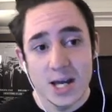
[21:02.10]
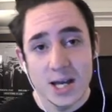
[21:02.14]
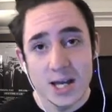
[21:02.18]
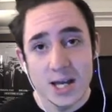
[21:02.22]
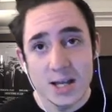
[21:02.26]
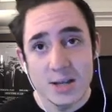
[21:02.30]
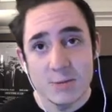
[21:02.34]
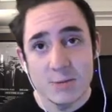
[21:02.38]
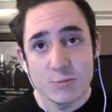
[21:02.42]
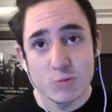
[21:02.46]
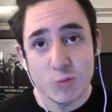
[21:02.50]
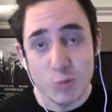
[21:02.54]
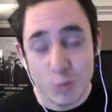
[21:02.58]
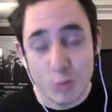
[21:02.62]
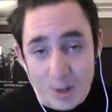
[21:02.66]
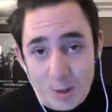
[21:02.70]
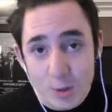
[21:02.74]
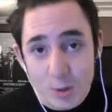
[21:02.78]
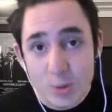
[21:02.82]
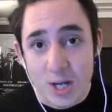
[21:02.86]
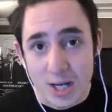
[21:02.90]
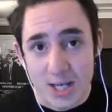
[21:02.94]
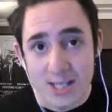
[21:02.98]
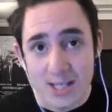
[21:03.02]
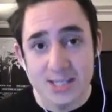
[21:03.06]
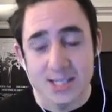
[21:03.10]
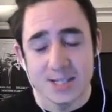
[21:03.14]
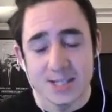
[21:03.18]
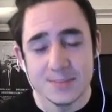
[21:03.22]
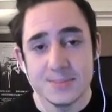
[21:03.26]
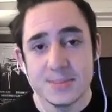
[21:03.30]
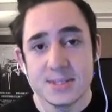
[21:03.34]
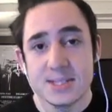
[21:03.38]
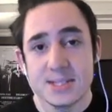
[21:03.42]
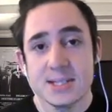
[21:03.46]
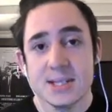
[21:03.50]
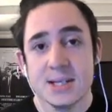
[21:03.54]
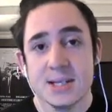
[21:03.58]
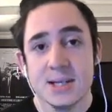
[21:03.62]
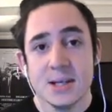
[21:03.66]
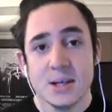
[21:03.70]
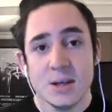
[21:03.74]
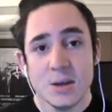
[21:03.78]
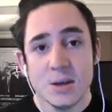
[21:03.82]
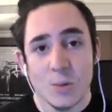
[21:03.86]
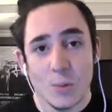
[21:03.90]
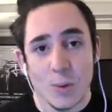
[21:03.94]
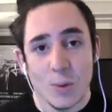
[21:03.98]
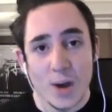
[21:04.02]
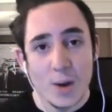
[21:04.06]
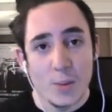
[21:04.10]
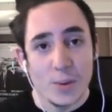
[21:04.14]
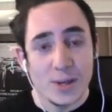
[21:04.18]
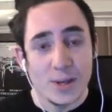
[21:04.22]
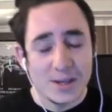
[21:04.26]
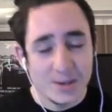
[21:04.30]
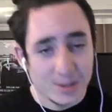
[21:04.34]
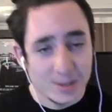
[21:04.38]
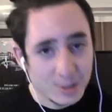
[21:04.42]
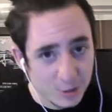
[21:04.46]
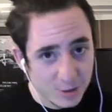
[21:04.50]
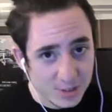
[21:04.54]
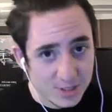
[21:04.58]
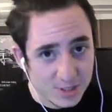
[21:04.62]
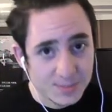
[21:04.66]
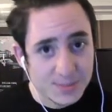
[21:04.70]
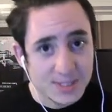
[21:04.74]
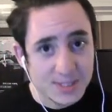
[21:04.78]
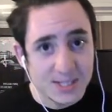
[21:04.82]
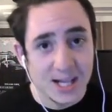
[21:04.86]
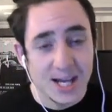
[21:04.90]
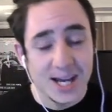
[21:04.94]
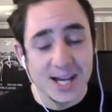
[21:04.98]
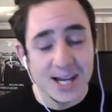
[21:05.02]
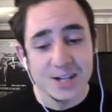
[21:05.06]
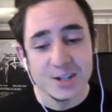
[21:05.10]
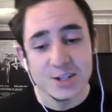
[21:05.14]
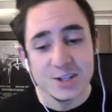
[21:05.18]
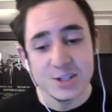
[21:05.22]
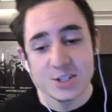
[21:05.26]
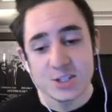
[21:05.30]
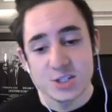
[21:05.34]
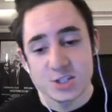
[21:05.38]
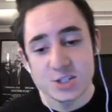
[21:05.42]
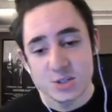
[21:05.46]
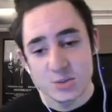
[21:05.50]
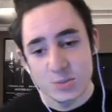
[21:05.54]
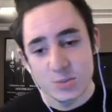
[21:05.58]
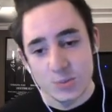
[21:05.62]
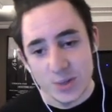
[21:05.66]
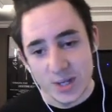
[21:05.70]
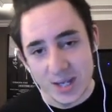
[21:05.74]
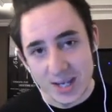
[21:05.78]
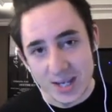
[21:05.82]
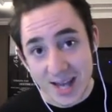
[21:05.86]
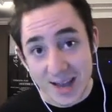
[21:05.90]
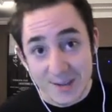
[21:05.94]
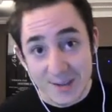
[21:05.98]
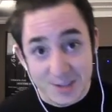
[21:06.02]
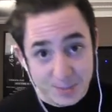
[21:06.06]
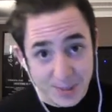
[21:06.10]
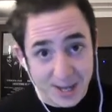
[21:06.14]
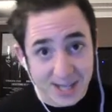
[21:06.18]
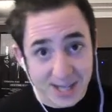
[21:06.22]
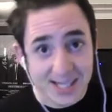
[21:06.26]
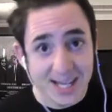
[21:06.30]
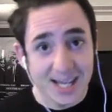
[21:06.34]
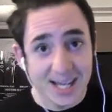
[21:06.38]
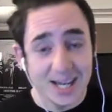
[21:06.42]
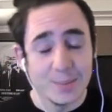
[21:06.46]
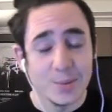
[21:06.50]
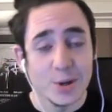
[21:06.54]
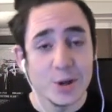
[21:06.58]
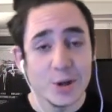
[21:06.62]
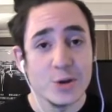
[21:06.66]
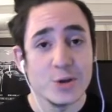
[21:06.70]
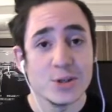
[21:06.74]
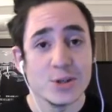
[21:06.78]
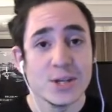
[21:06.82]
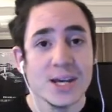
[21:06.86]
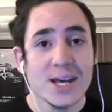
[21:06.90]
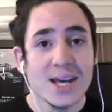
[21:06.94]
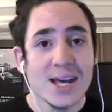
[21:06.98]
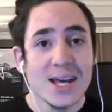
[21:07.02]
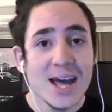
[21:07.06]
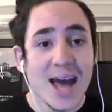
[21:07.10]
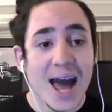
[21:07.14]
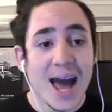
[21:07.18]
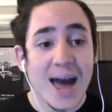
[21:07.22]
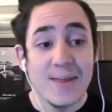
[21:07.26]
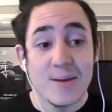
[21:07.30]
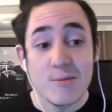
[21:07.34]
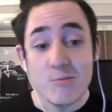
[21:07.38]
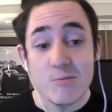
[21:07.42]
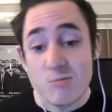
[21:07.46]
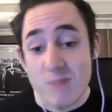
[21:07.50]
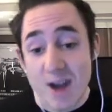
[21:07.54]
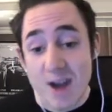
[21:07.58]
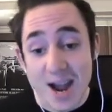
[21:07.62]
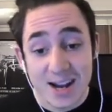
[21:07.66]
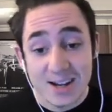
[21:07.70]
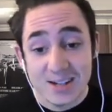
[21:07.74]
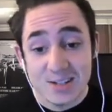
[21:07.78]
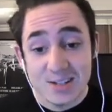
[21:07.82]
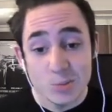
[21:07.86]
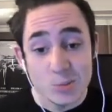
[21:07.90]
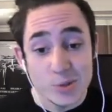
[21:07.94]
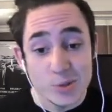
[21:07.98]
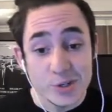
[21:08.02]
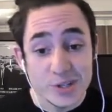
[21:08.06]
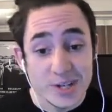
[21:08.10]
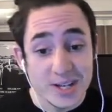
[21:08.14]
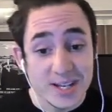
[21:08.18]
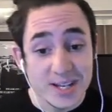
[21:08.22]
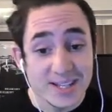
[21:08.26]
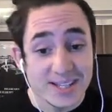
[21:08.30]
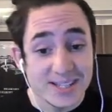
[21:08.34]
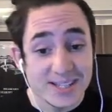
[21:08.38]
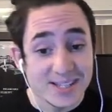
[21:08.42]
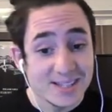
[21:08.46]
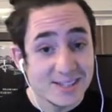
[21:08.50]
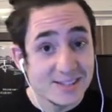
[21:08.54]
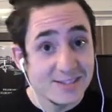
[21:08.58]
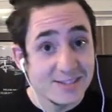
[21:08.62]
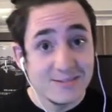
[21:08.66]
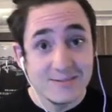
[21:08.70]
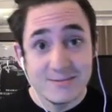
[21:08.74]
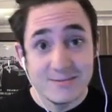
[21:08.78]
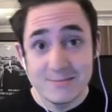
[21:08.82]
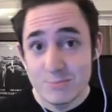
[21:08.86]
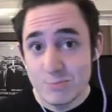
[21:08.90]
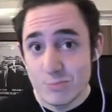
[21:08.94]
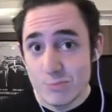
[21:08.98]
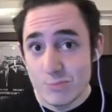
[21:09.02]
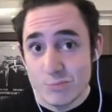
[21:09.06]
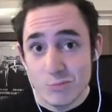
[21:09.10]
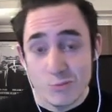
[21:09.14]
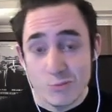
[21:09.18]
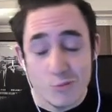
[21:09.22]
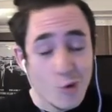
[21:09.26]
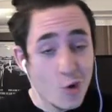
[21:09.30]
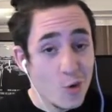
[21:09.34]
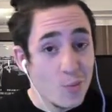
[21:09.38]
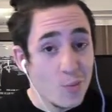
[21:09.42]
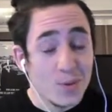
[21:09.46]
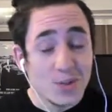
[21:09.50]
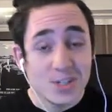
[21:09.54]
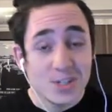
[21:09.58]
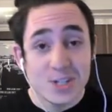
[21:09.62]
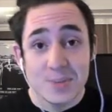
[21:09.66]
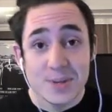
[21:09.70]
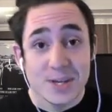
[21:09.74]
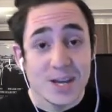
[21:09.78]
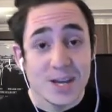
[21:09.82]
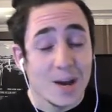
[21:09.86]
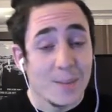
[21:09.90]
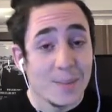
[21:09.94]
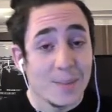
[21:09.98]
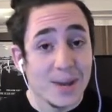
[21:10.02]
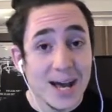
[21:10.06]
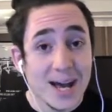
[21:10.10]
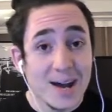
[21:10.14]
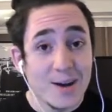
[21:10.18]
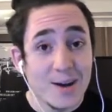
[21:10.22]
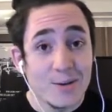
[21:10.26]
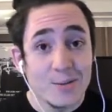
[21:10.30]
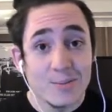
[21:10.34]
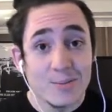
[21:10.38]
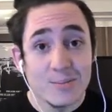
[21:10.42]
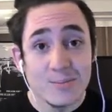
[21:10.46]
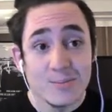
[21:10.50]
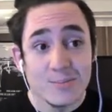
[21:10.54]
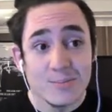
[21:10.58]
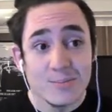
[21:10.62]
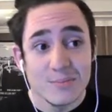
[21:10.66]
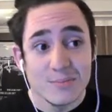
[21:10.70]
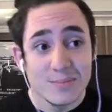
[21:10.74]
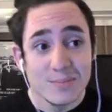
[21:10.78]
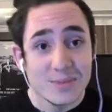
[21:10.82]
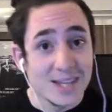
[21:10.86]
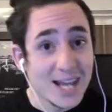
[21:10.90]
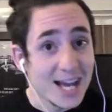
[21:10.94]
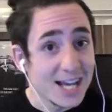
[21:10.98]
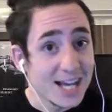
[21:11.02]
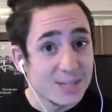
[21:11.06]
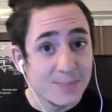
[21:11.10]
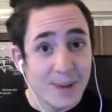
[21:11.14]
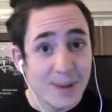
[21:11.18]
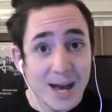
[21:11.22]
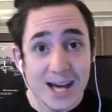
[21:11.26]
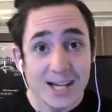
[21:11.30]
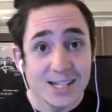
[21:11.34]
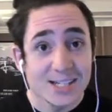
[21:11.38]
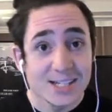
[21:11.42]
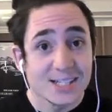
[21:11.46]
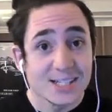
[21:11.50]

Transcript: real customs where we can do some sliders. Exactly. We can have spectator mode, and then ranked, which is rumored to be coming out next patch.